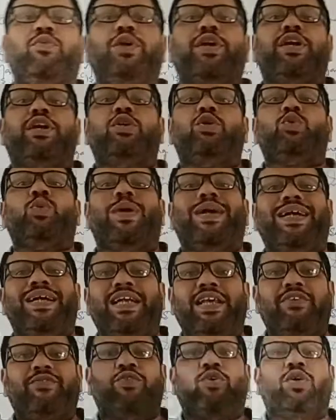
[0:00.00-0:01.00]
within
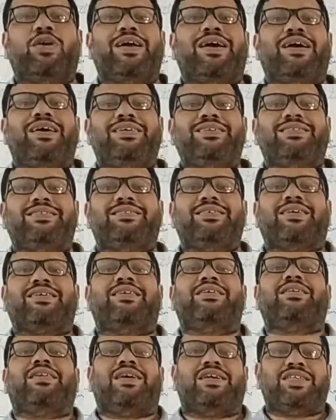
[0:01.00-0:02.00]
24 hours the
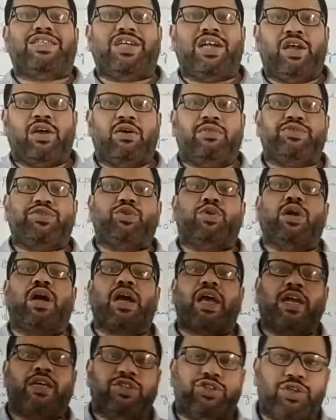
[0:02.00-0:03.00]
crushing of
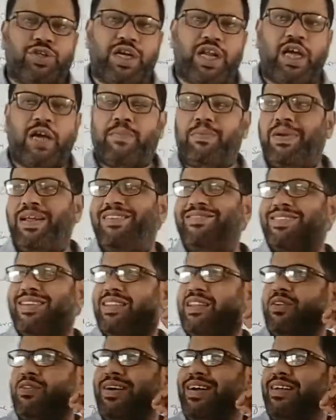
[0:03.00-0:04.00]
sugarcane should take place,
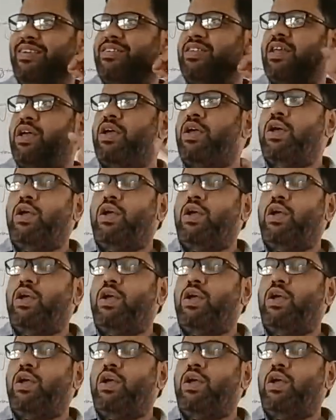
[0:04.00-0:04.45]
otherwise